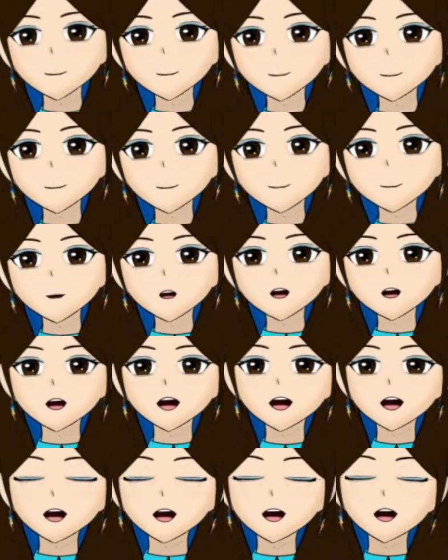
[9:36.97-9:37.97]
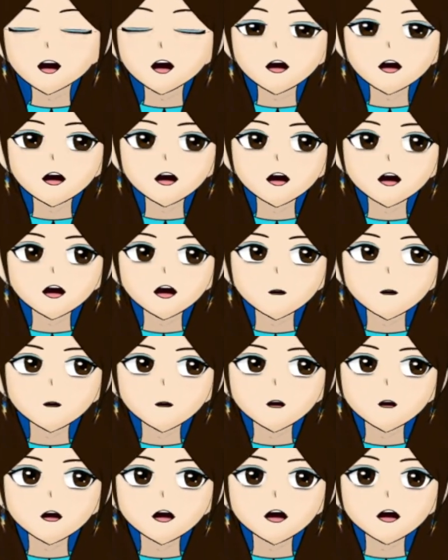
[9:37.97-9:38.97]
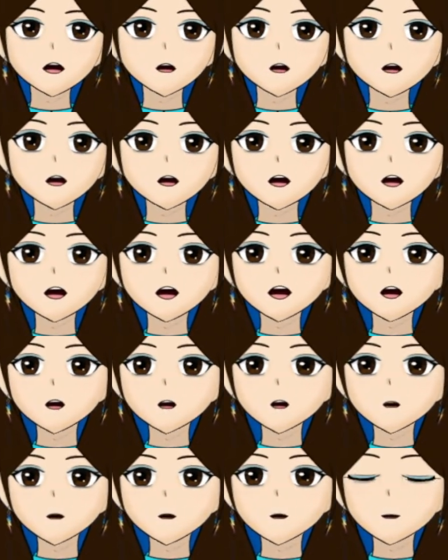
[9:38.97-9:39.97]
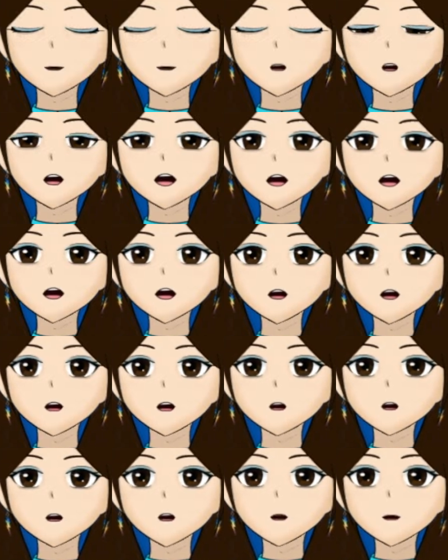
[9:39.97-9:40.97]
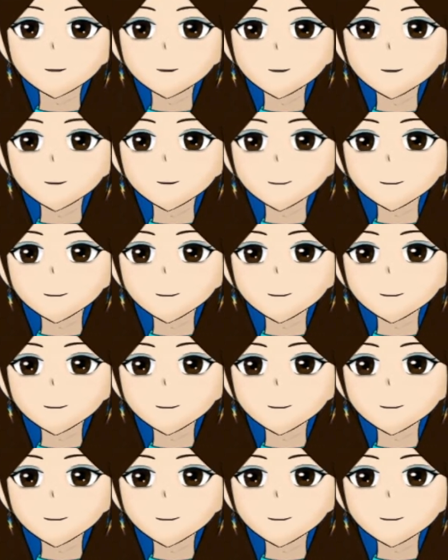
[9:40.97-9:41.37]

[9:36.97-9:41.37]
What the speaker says: I really like wolves. I've always liked wolves, but otters are so cute.